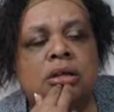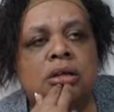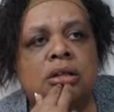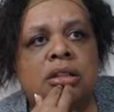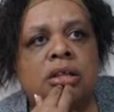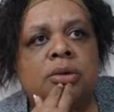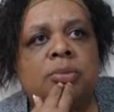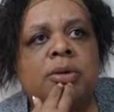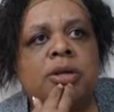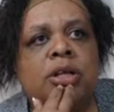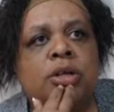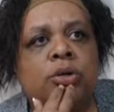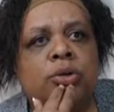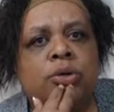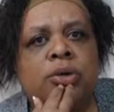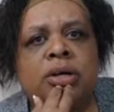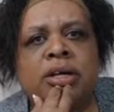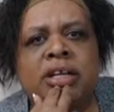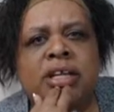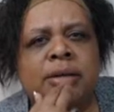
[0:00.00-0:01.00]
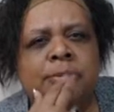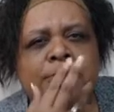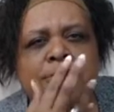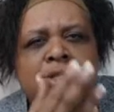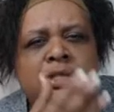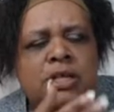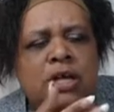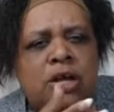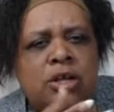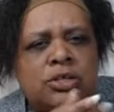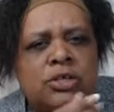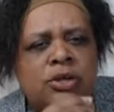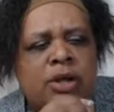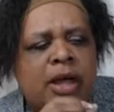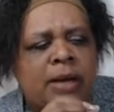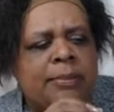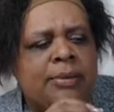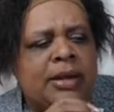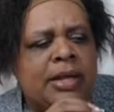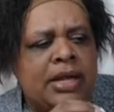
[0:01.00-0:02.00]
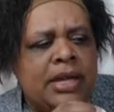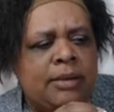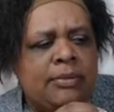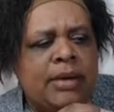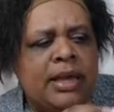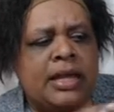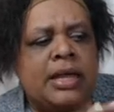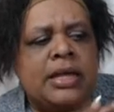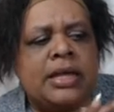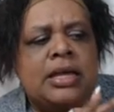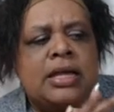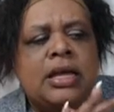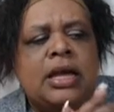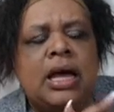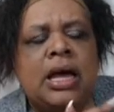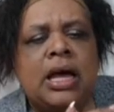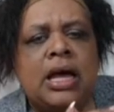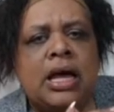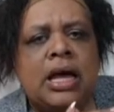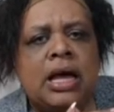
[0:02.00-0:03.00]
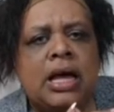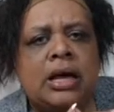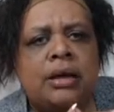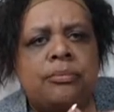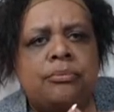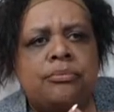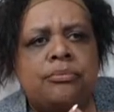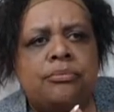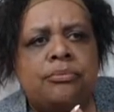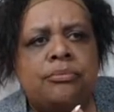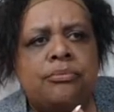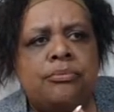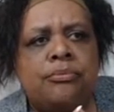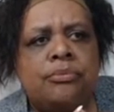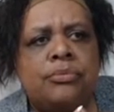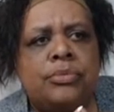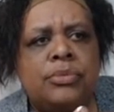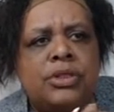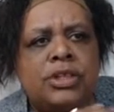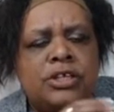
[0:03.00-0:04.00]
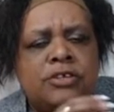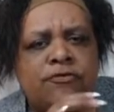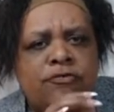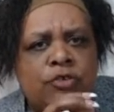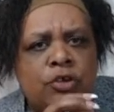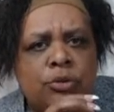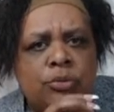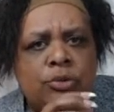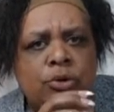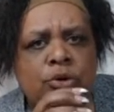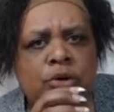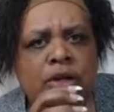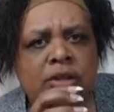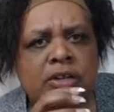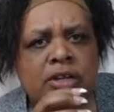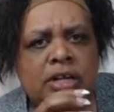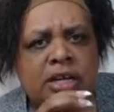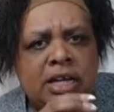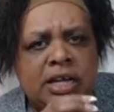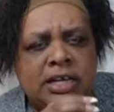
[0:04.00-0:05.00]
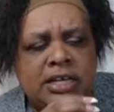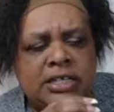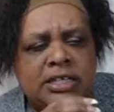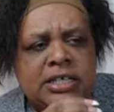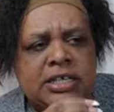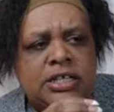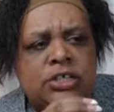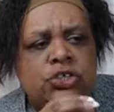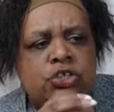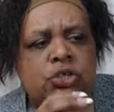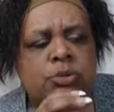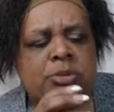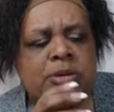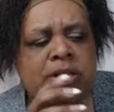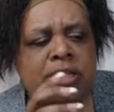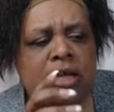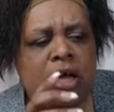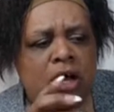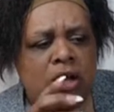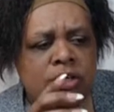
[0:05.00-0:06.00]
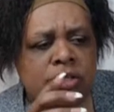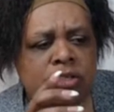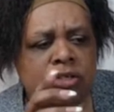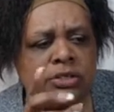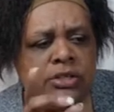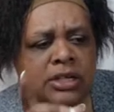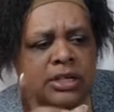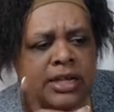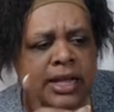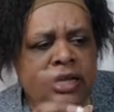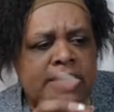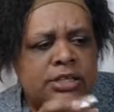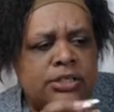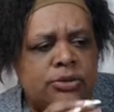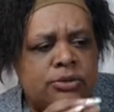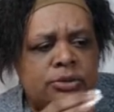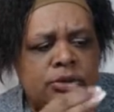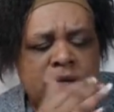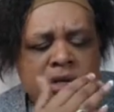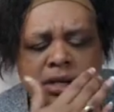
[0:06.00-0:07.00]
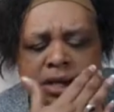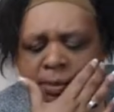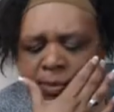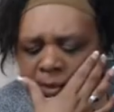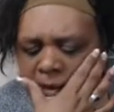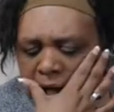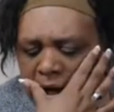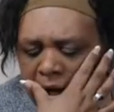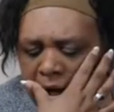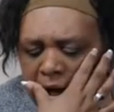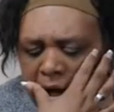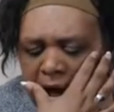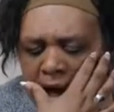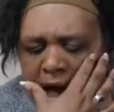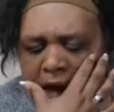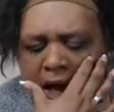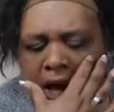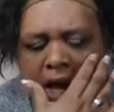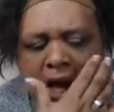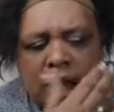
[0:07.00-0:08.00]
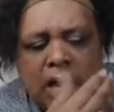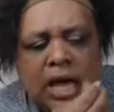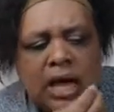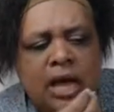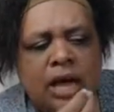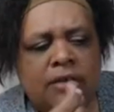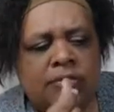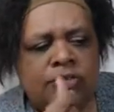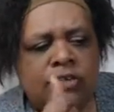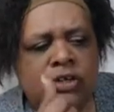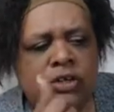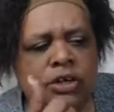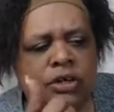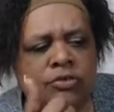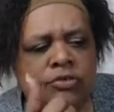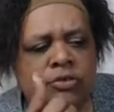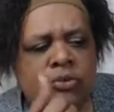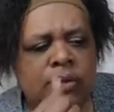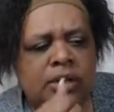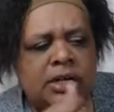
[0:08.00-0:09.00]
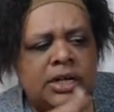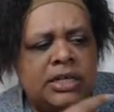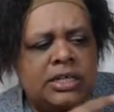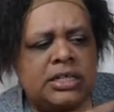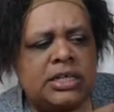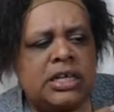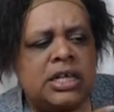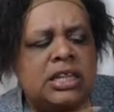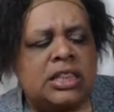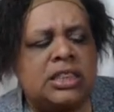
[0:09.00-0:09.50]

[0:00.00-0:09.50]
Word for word: W lunar eclipse also happening. Anyway, um, this full moon on the 19th should be the, also the last lunar eclipse uh, of the, of 2019.